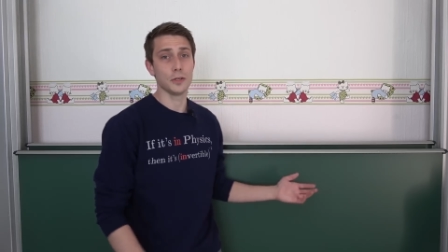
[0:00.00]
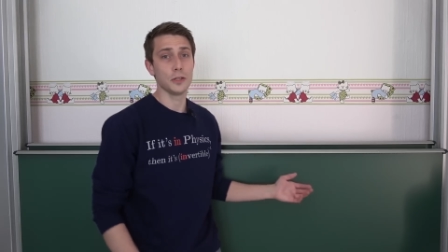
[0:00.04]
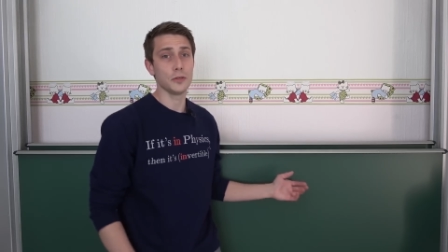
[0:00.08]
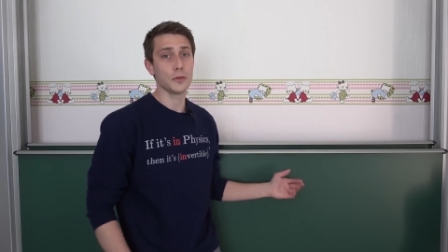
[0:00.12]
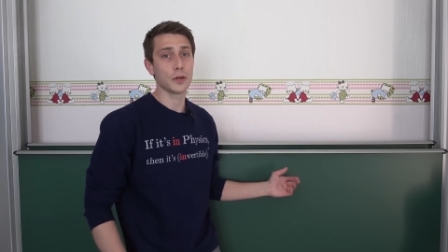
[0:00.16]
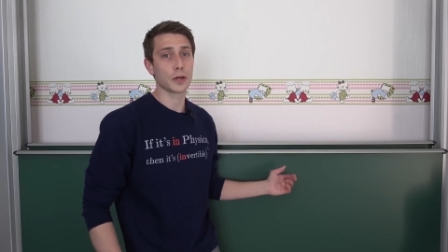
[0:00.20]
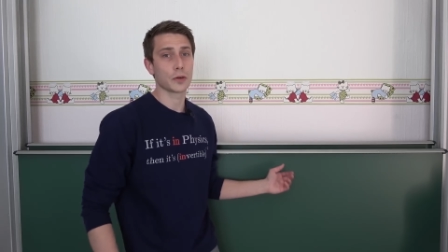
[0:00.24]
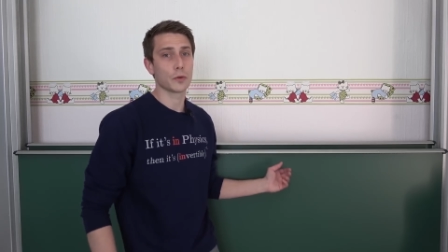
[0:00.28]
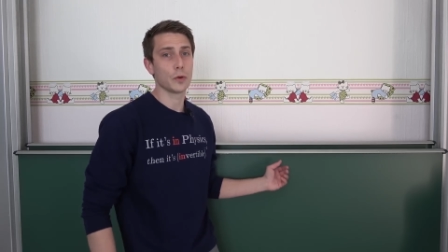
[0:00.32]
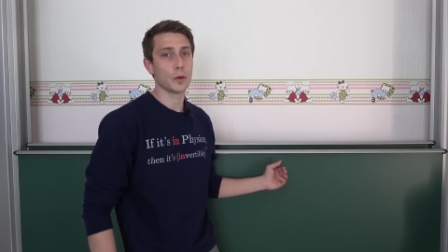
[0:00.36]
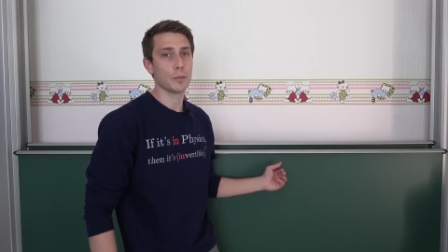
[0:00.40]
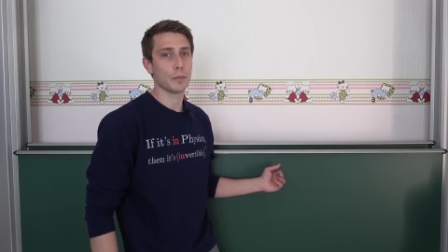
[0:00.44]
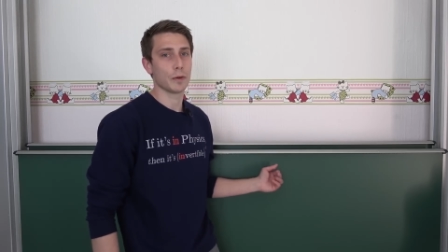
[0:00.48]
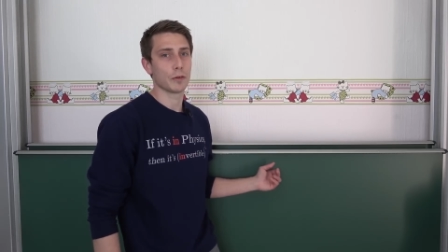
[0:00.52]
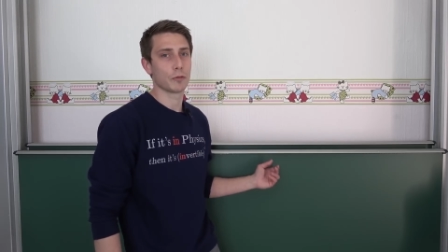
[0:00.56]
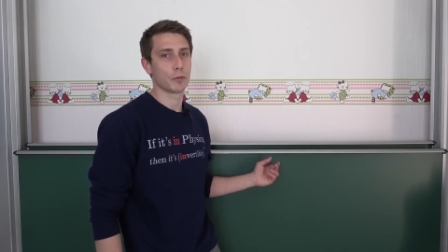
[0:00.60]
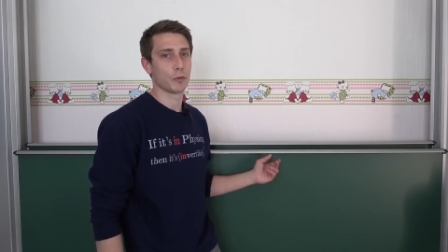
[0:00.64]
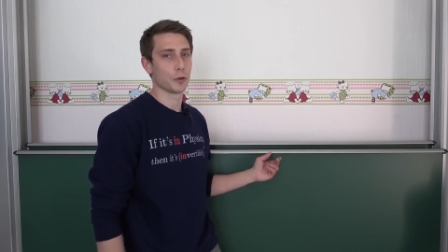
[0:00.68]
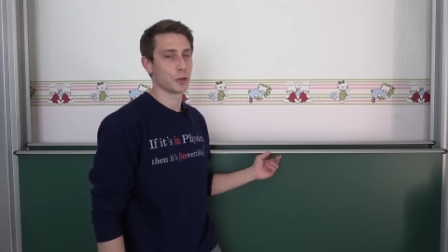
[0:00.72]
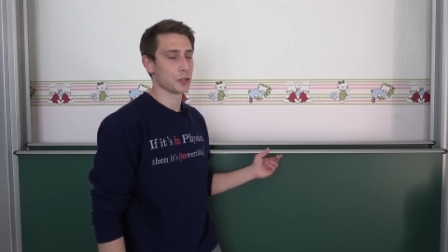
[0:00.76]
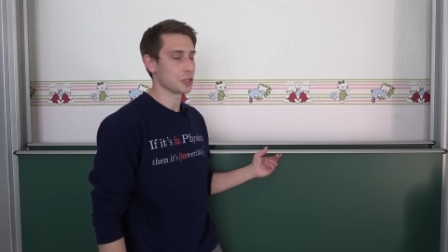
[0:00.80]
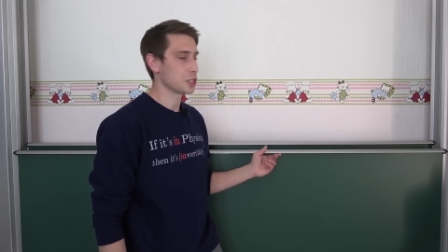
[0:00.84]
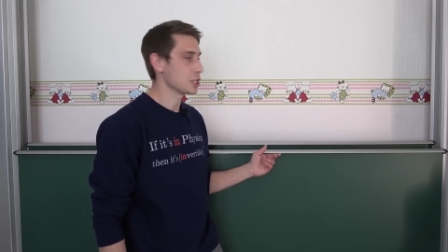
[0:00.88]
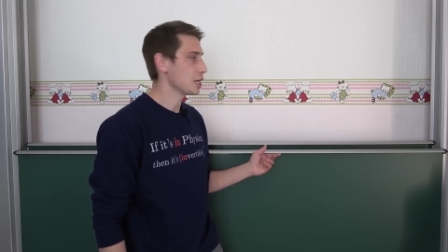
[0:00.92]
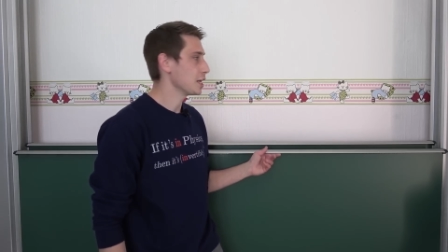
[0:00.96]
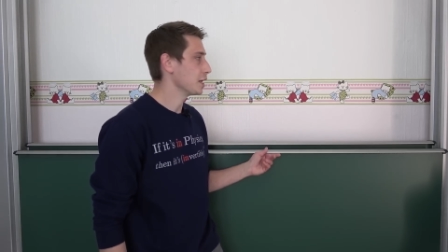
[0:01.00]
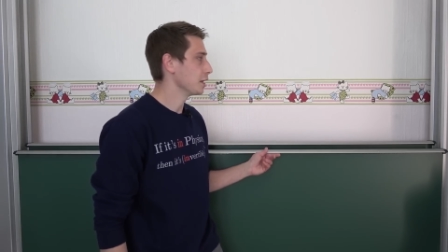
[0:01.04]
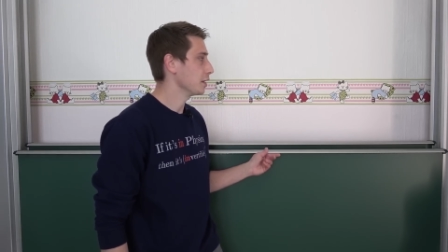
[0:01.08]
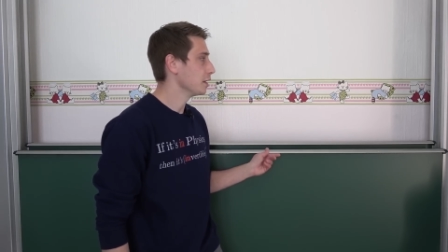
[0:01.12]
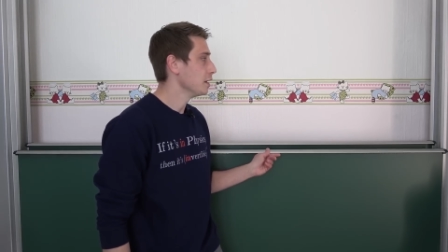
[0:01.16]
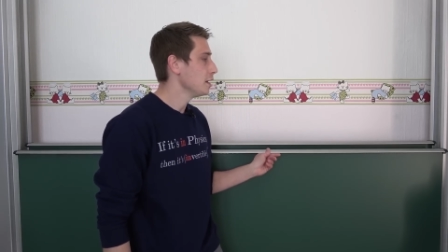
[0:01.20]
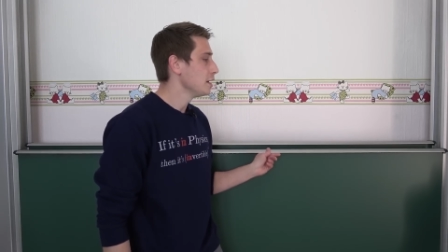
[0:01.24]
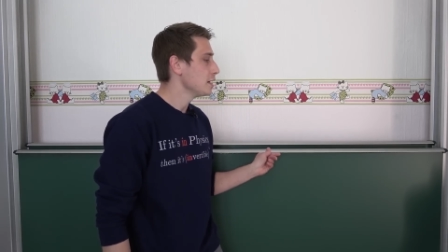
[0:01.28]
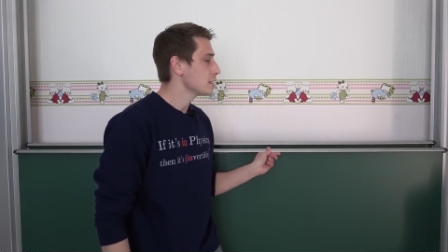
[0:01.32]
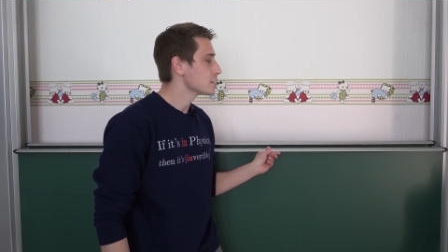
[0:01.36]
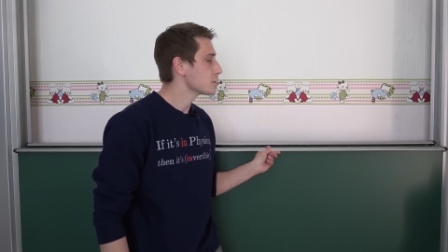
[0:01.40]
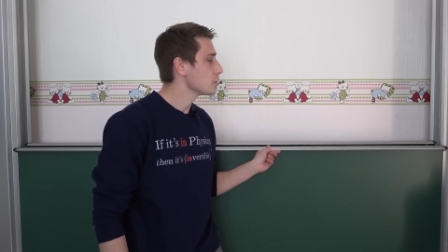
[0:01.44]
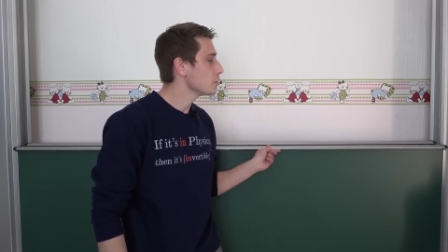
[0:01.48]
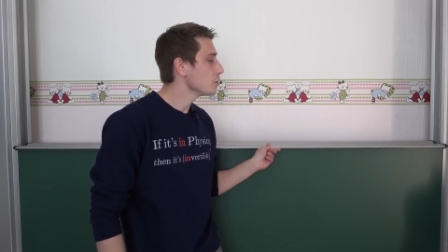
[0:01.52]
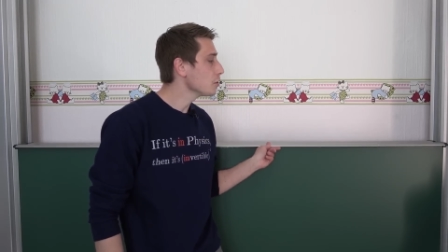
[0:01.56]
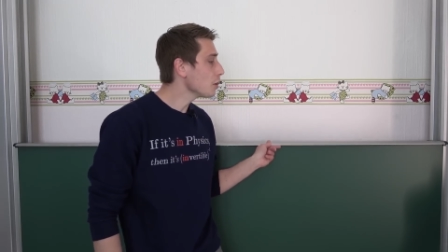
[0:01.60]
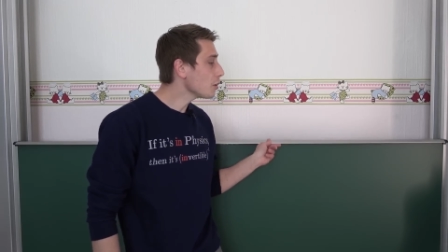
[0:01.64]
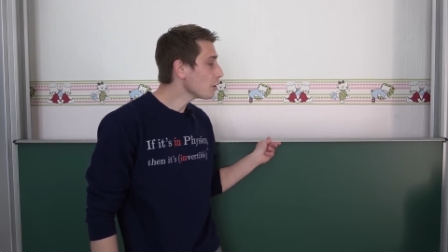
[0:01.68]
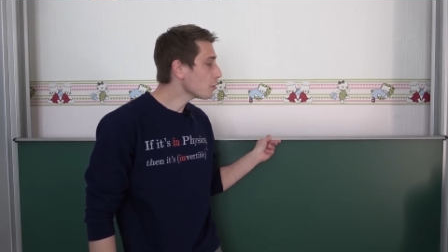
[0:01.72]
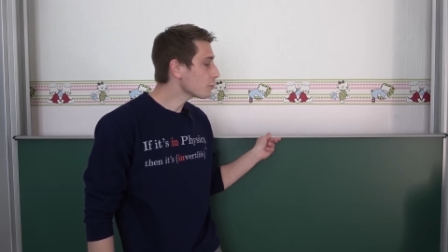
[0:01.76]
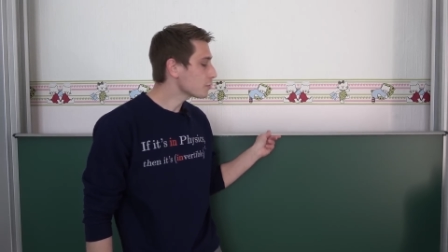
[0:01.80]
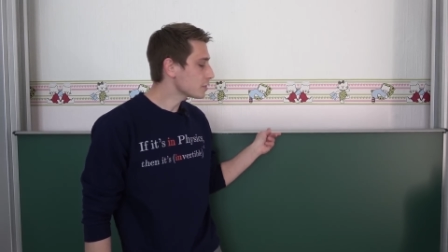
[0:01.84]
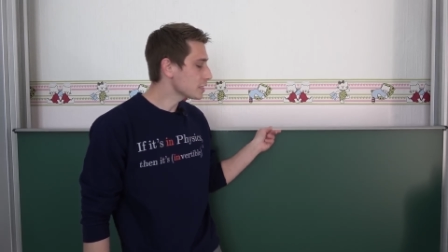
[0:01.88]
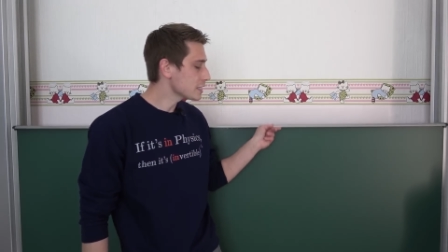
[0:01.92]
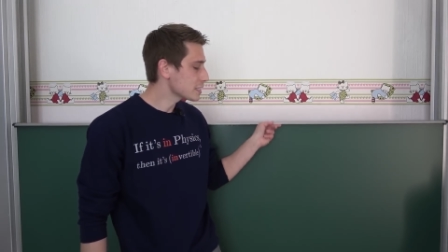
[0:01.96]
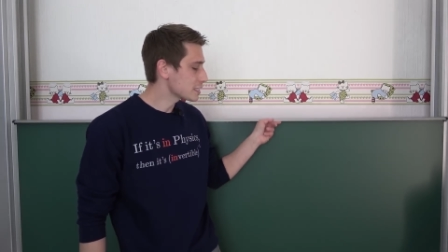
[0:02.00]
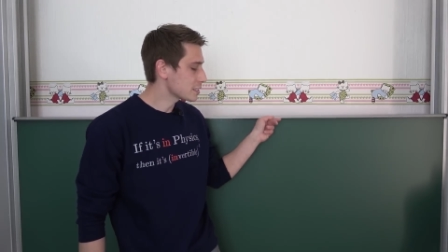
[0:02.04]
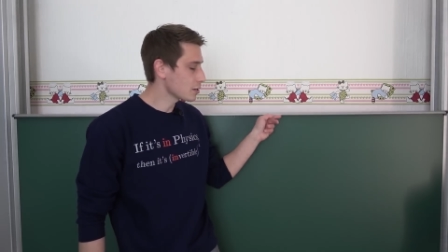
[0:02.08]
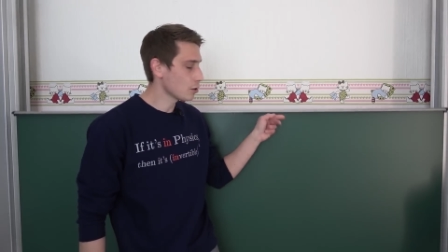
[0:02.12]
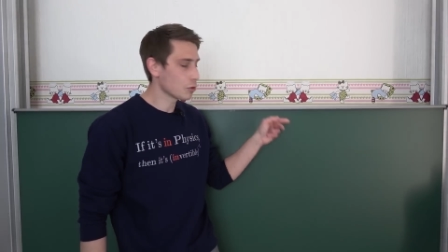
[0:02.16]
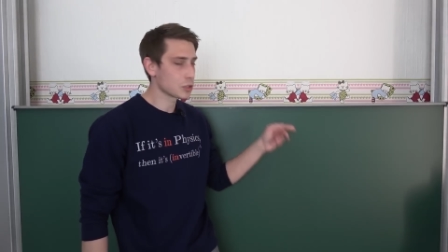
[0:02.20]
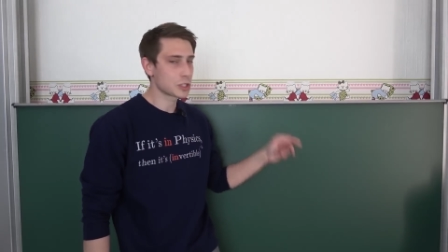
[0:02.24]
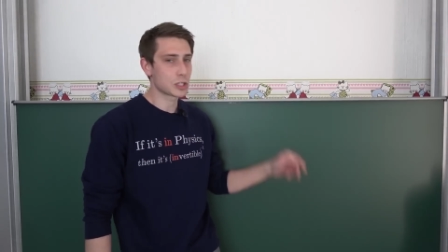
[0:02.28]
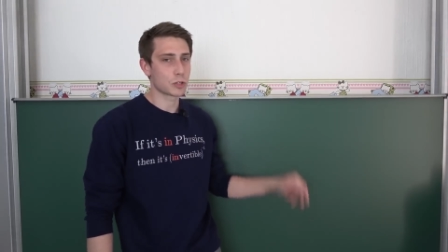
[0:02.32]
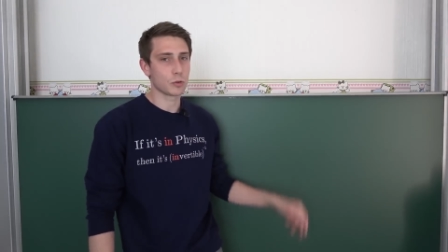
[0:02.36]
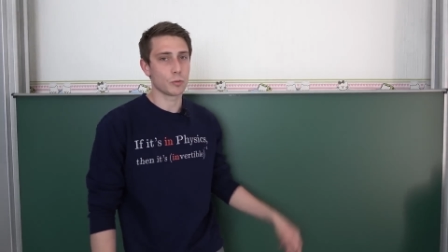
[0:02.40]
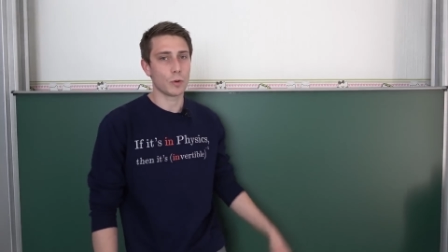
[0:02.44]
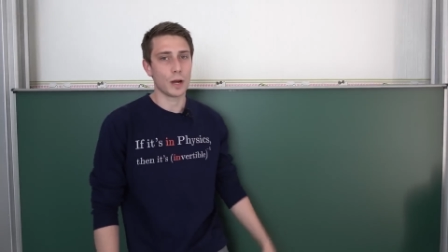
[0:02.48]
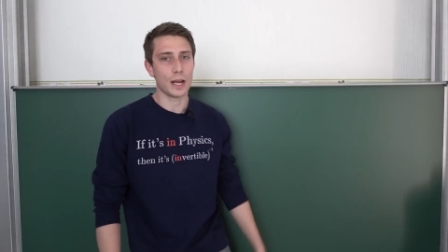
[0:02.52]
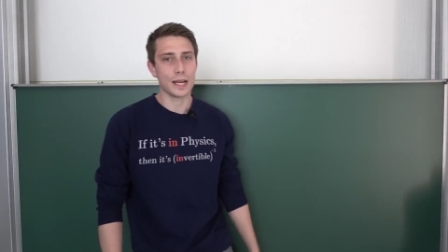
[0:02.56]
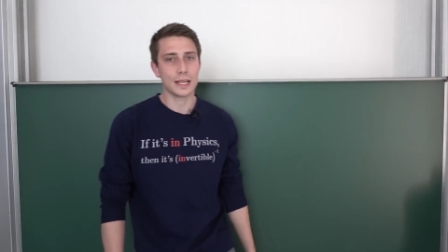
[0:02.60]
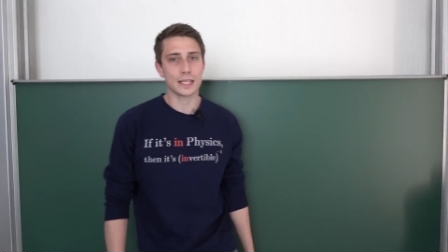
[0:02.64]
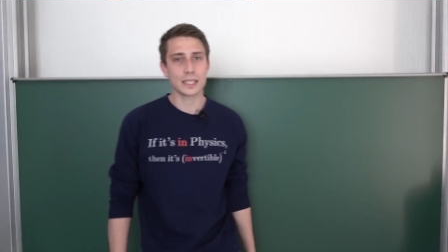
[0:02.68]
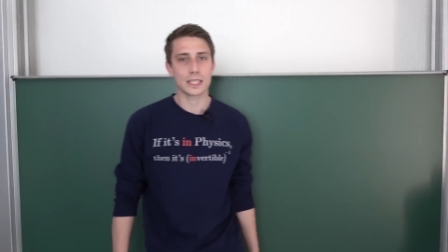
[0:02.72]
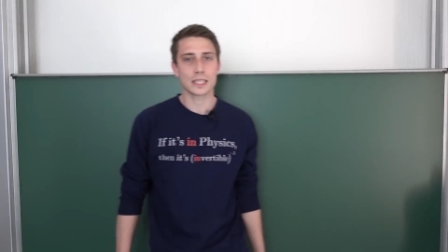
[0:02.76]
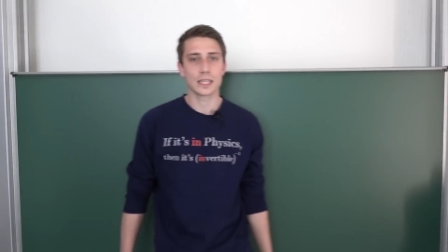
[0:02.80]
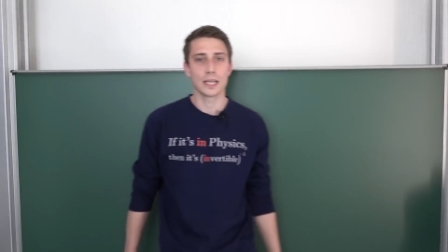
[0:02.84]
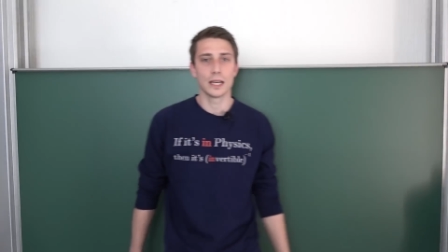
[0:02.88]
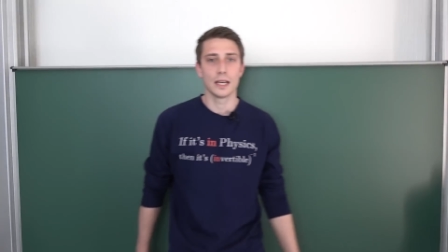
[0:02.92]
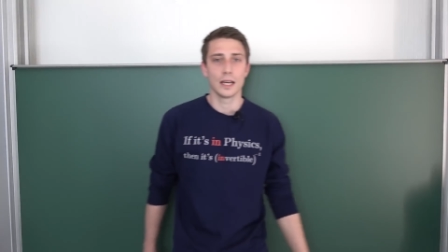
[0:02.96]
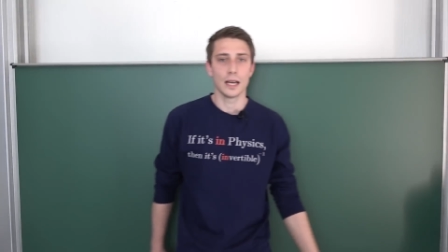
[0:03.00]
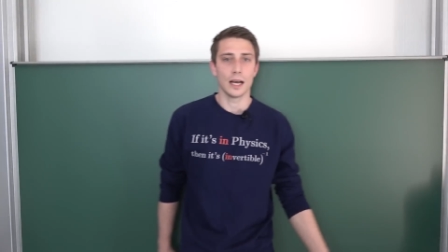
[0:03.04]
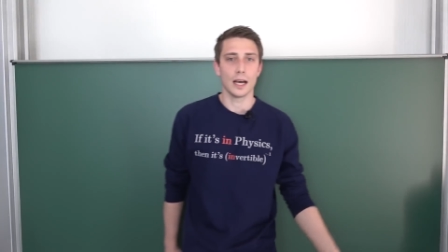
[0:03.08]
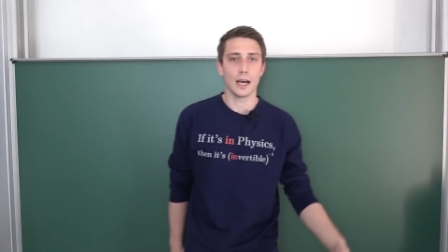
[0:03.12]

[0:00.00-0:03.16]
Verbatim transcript: new equipment for the channel. So none of this goes to waste.